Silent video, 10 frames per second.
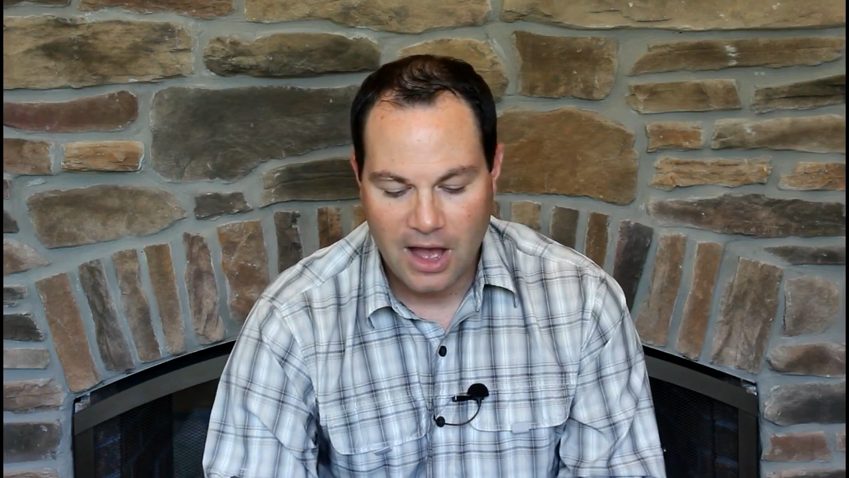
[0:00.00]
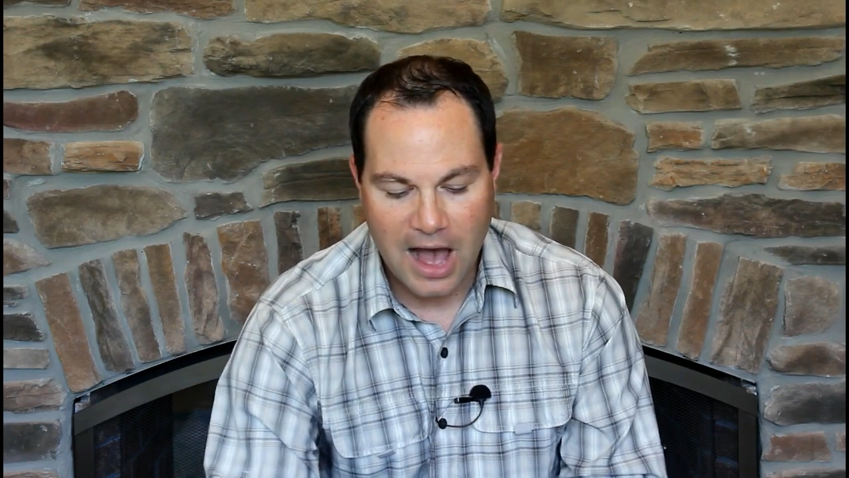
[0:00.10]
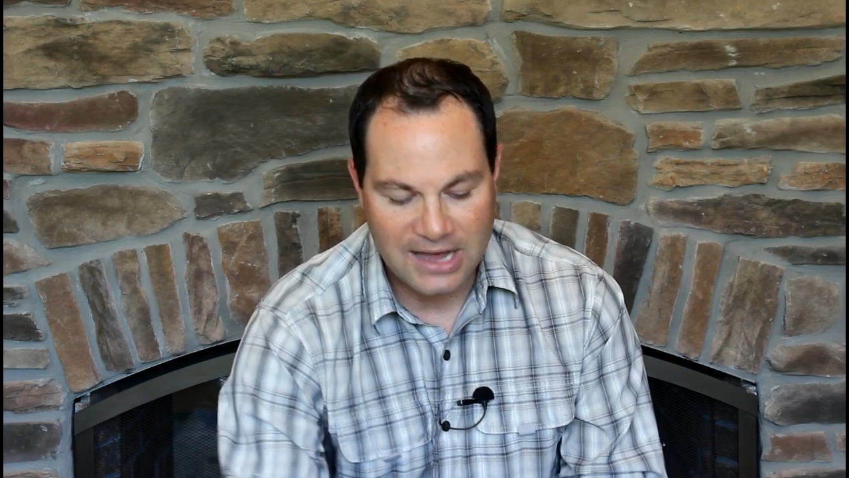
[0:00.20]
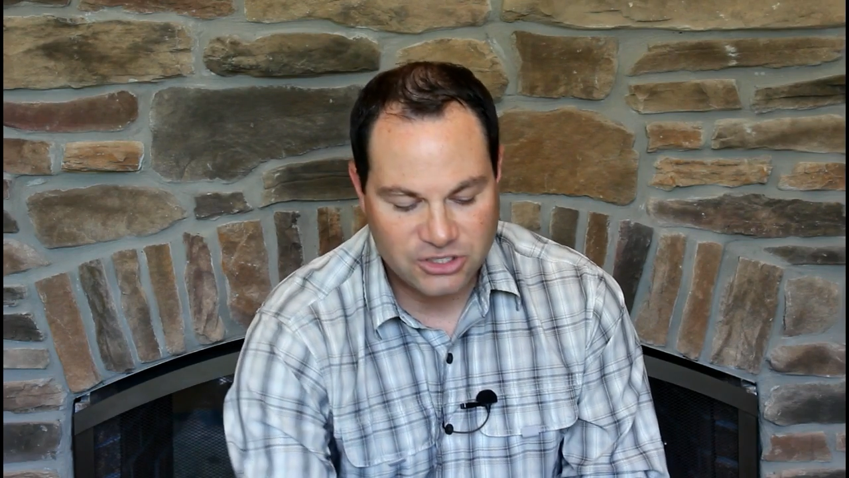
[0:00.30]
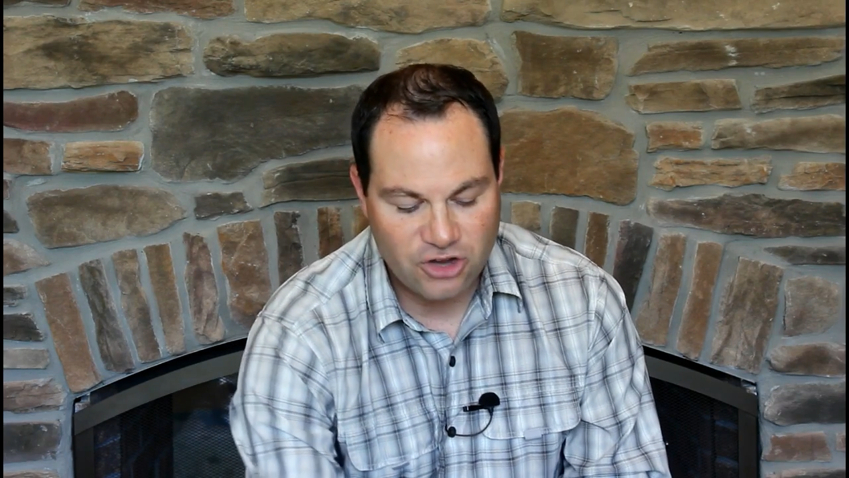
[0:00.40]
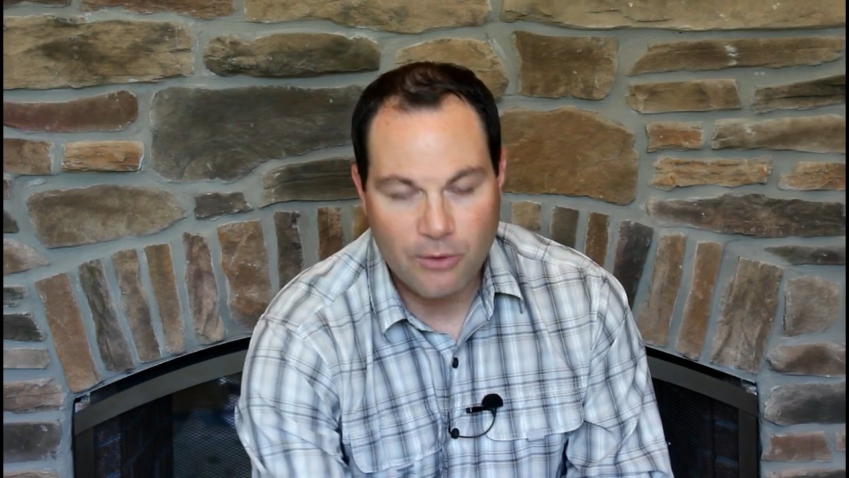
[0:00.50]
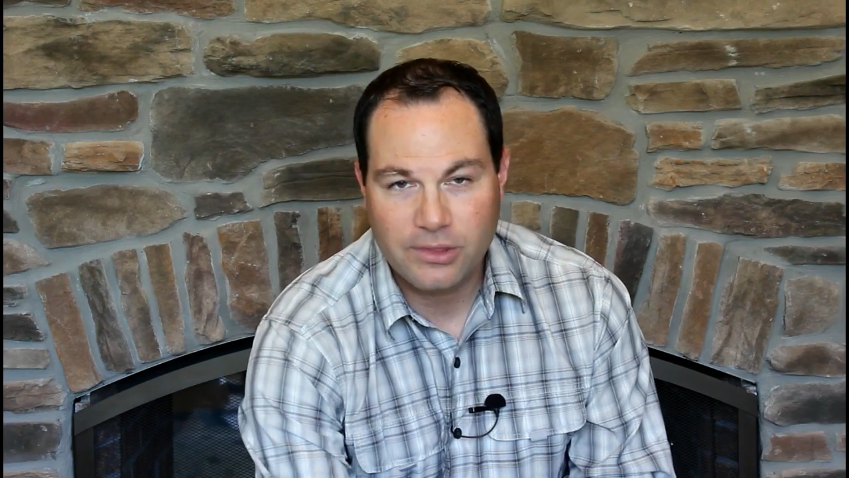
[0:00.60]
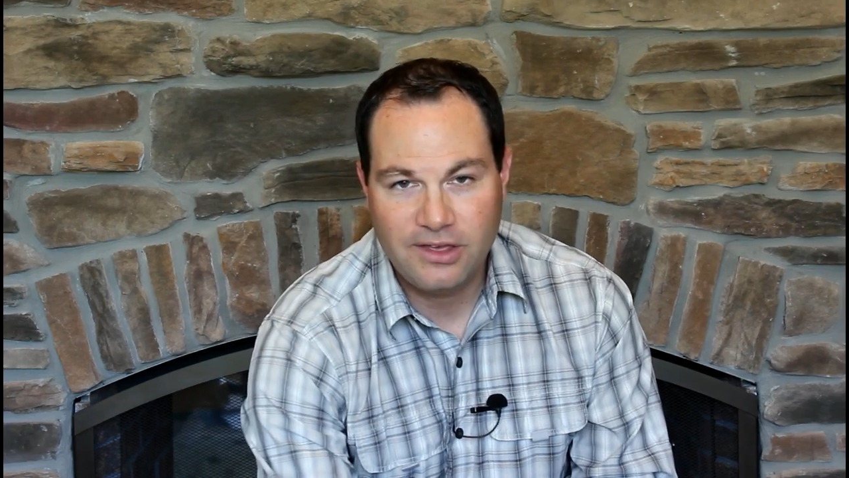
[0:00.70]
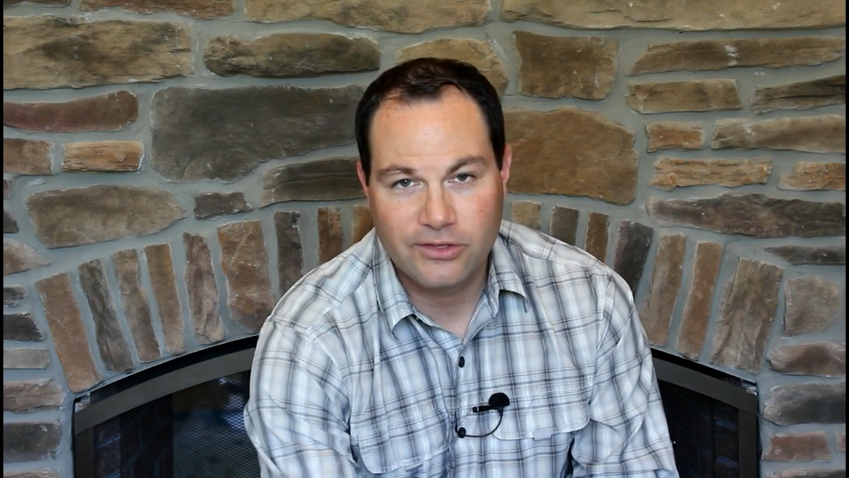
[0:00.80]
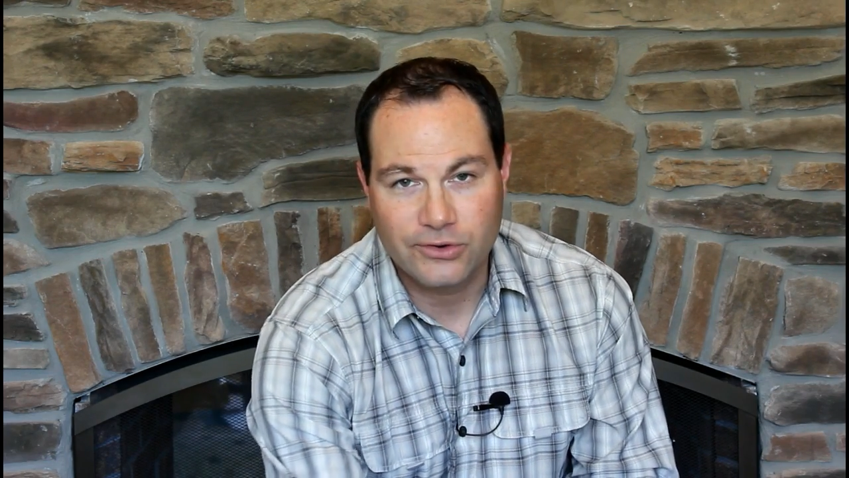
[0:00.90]
I start
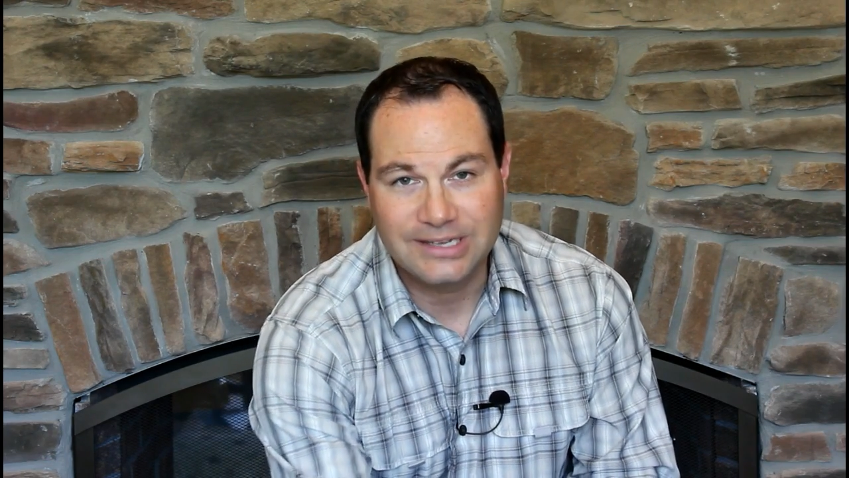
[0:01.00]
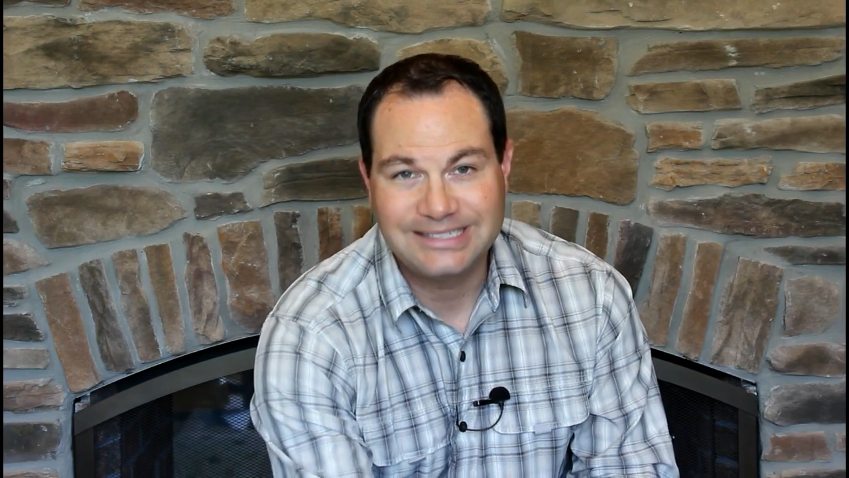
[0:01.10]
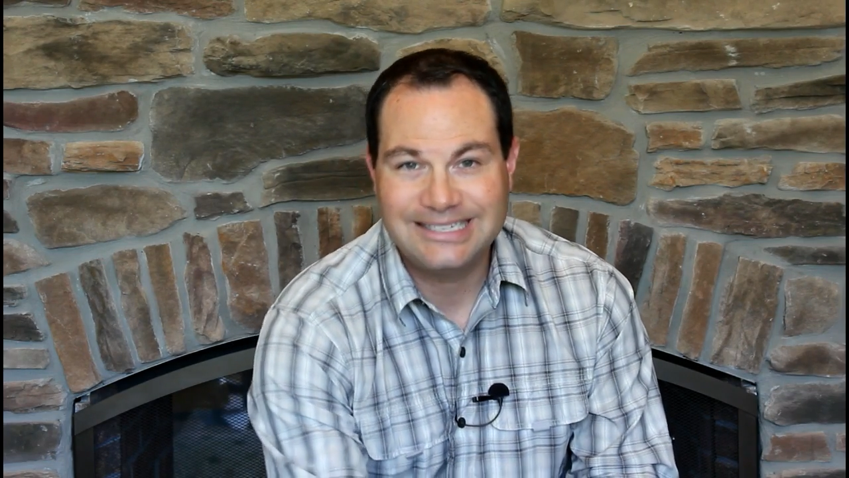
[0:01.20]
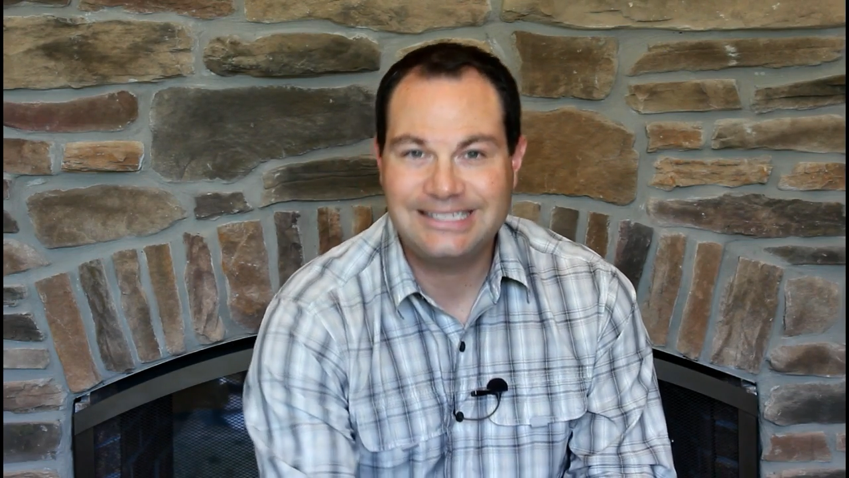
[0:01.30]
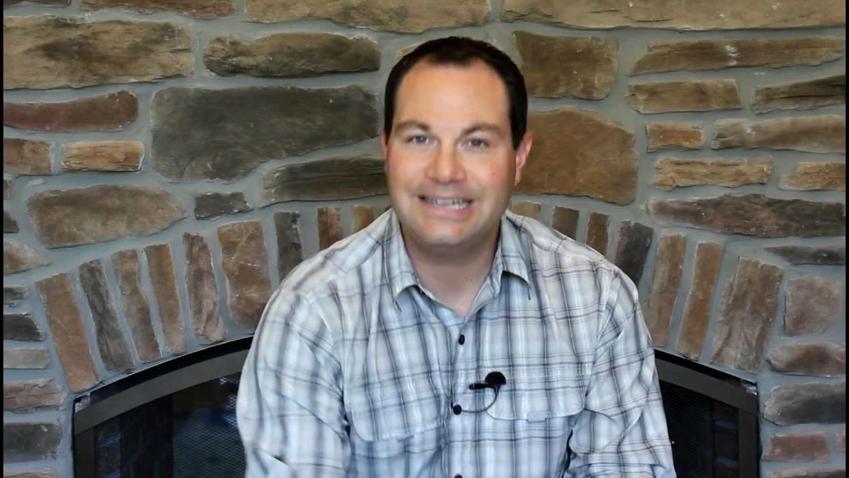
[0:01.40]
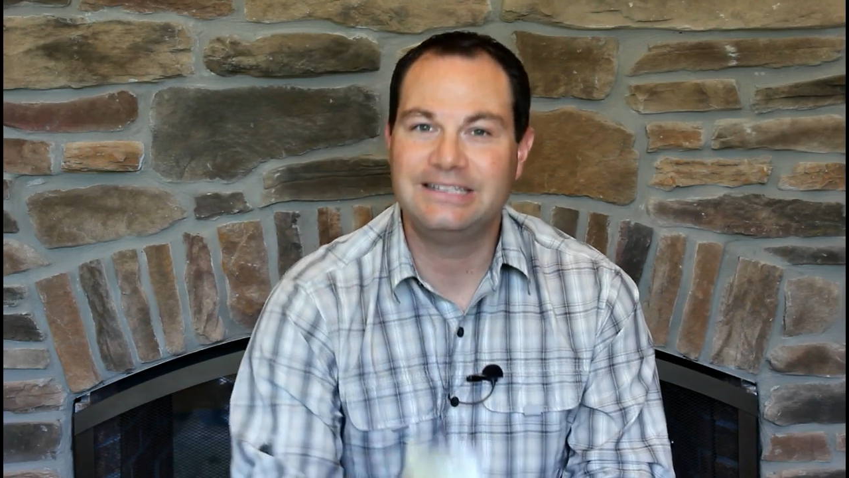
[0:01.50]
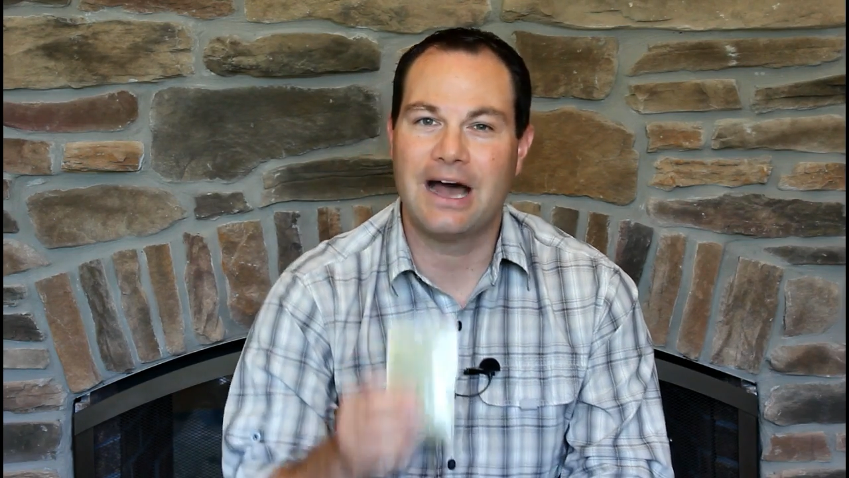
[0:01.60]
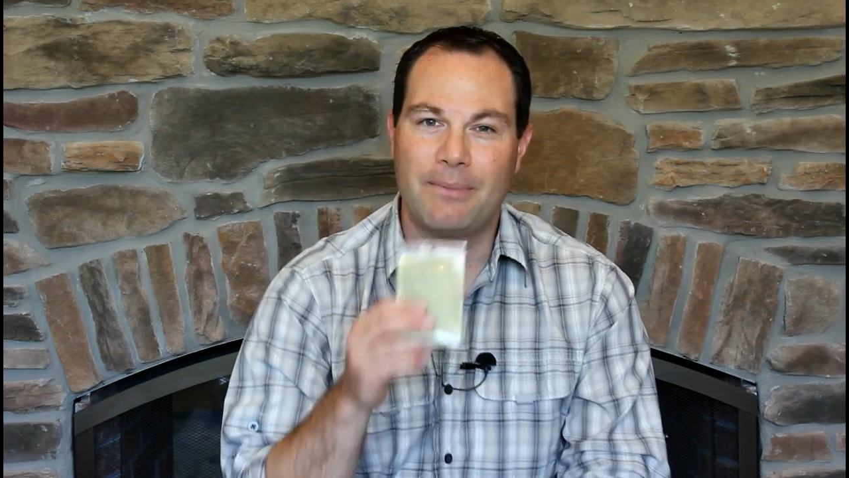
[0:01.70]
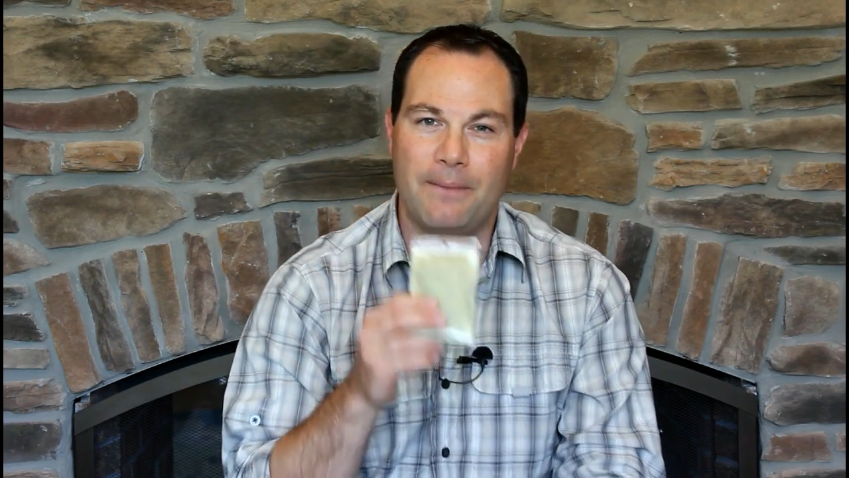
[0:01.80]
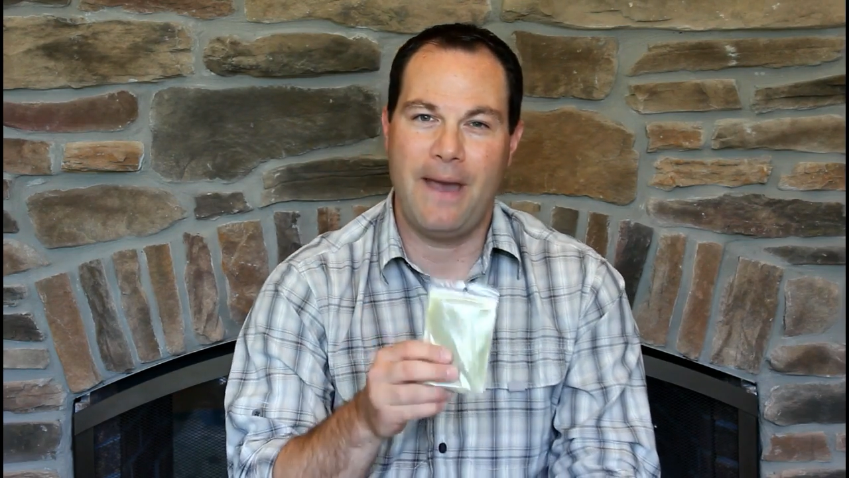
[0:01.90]
with either an existing
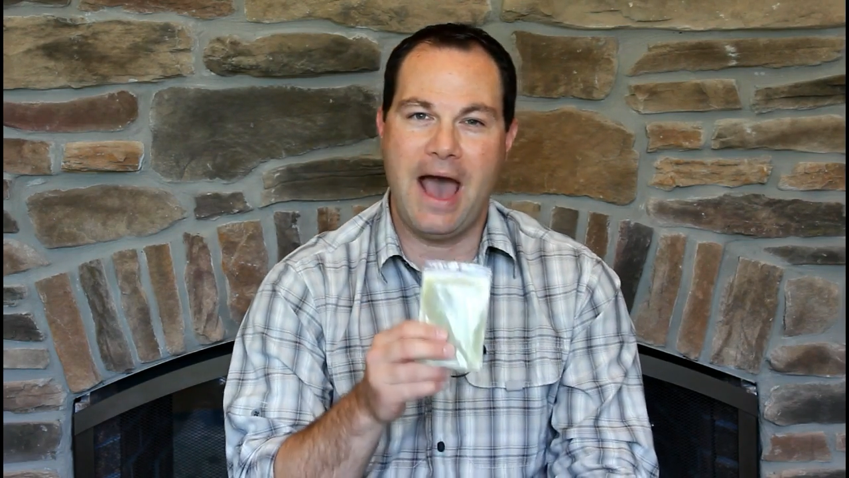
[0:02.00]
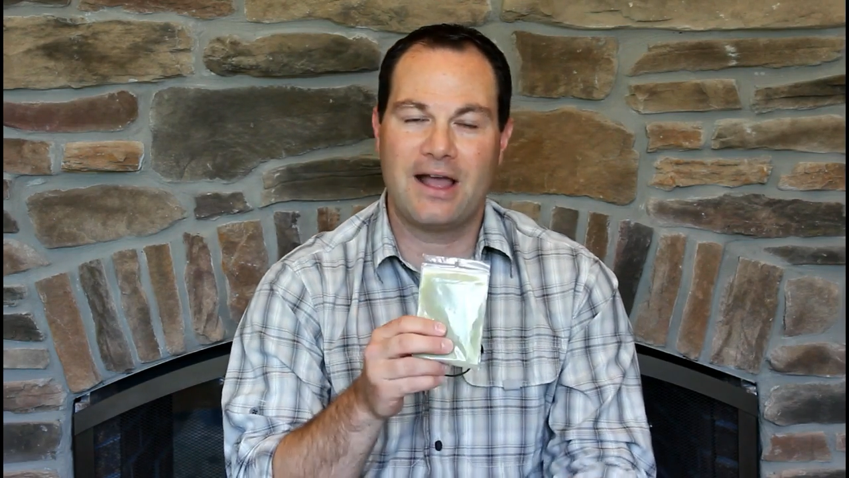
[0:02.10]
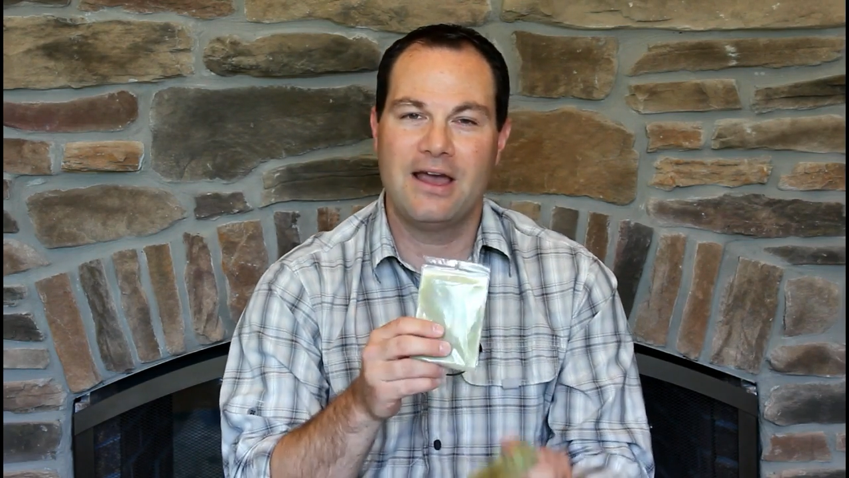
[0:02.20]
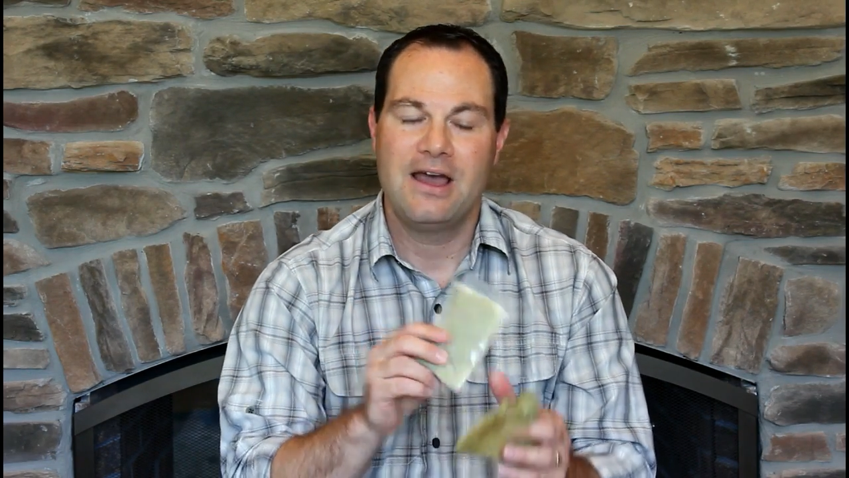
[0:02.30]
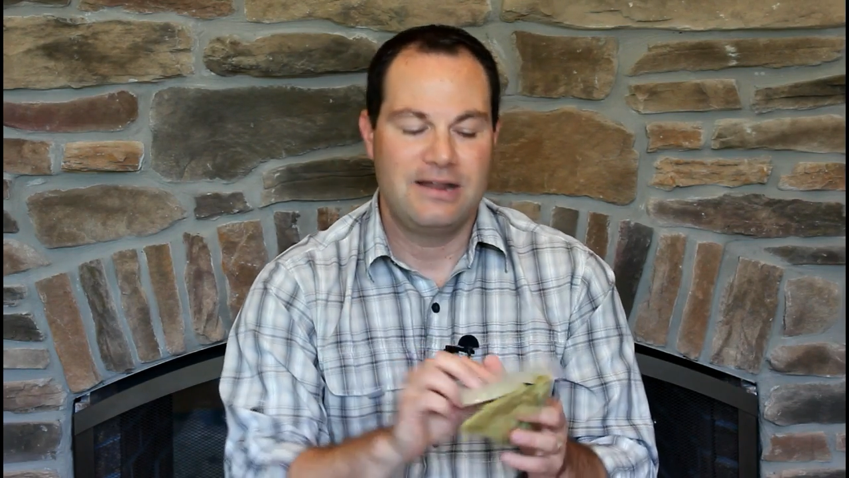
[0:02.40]
dubbing pack.